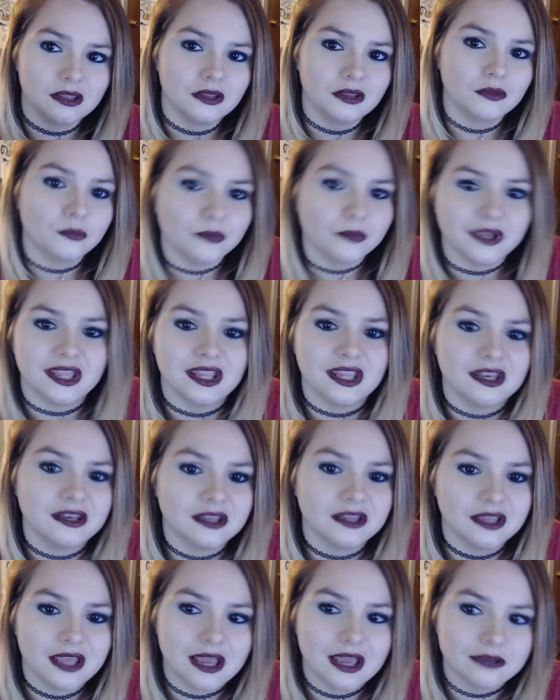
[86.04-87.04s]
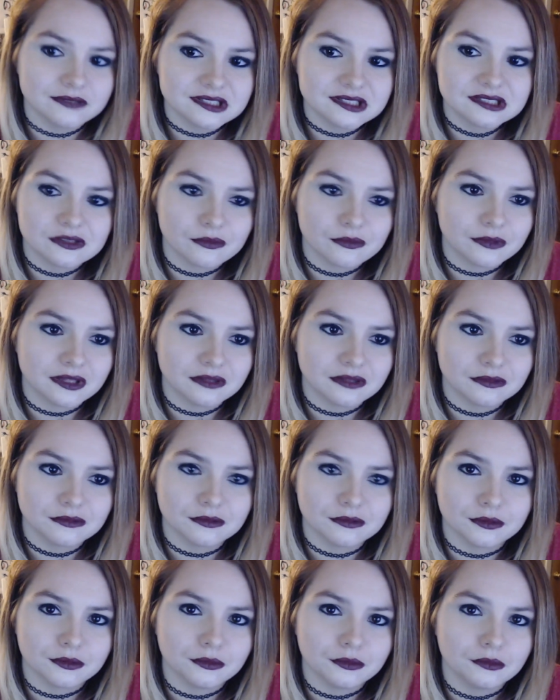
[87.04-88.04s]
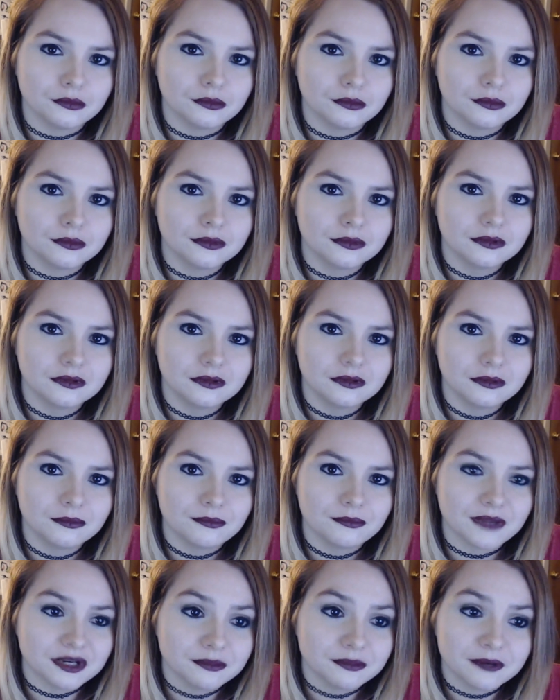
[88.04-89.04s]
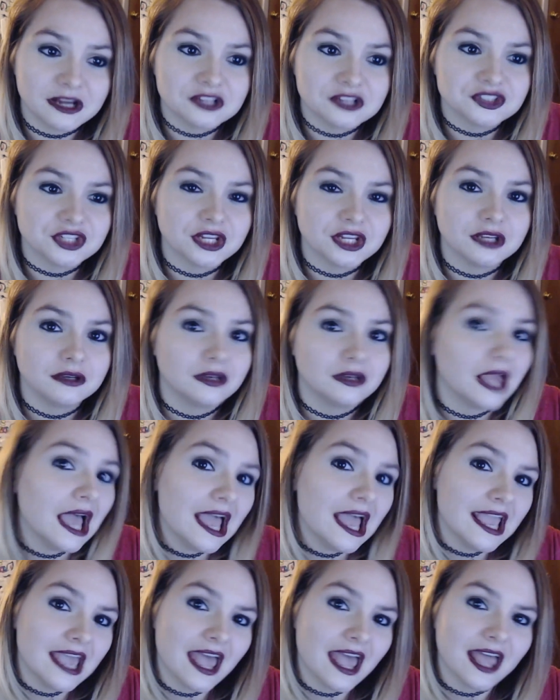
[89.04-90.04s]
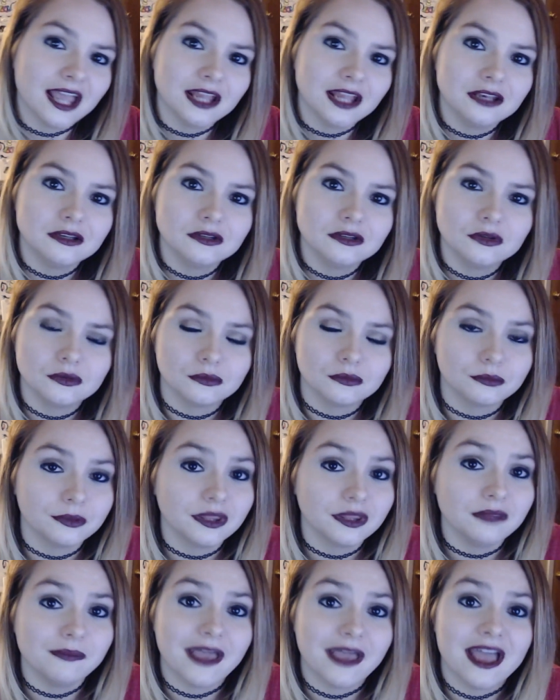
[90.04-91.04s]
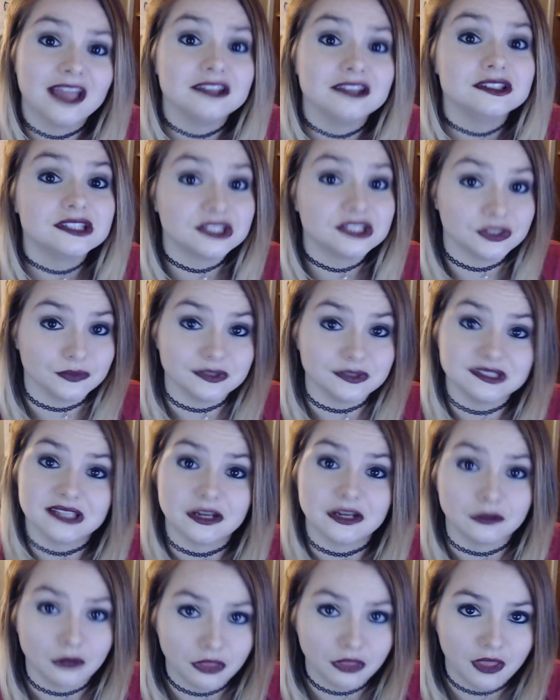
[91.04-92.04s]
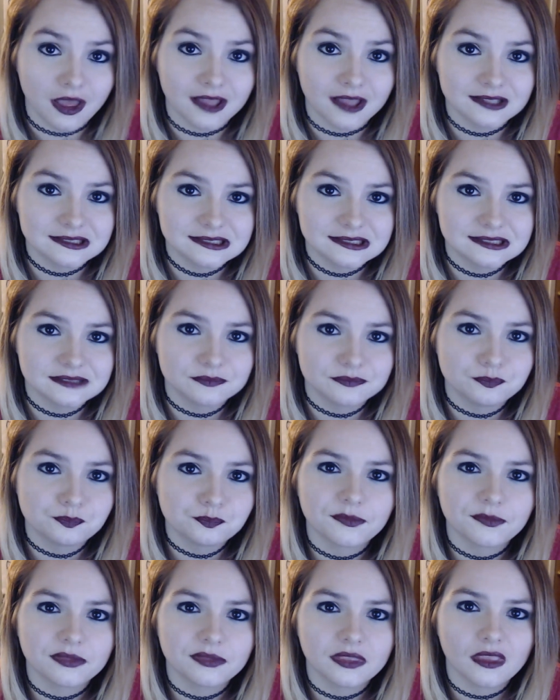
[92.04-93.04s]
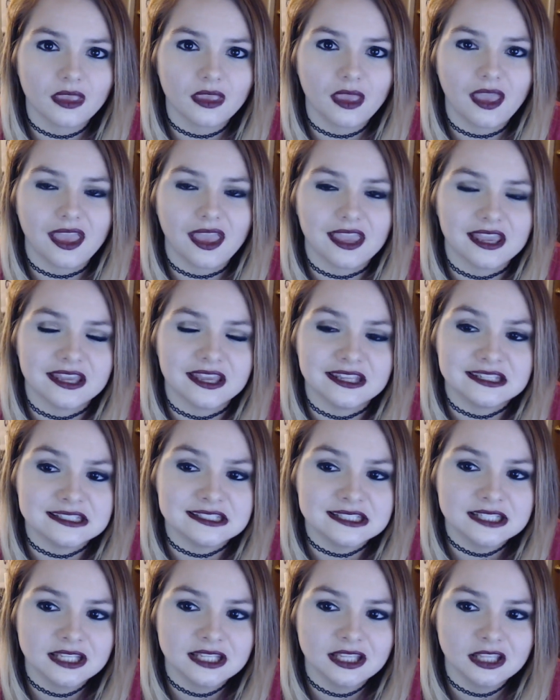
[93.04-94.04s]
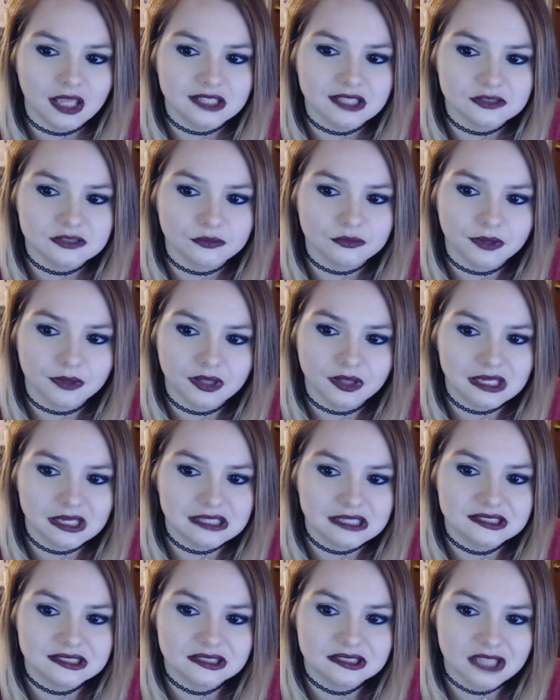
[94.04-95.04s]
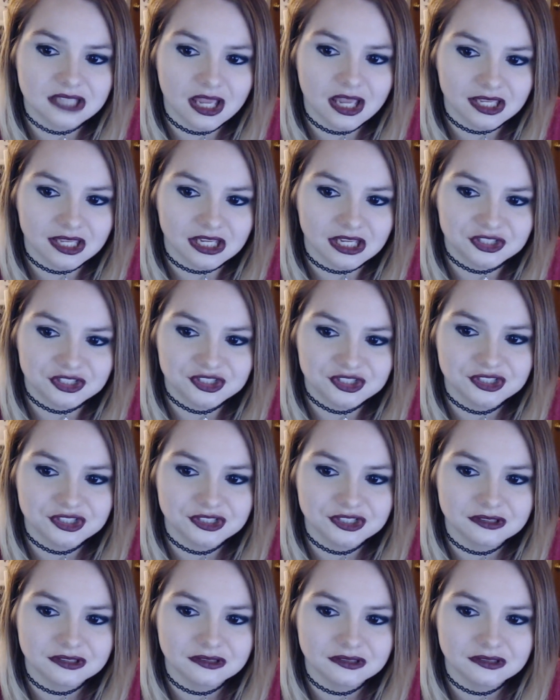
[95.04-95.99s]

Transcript: When I was going through my depression, I had really bad suicidal thoughts. And it's really suckish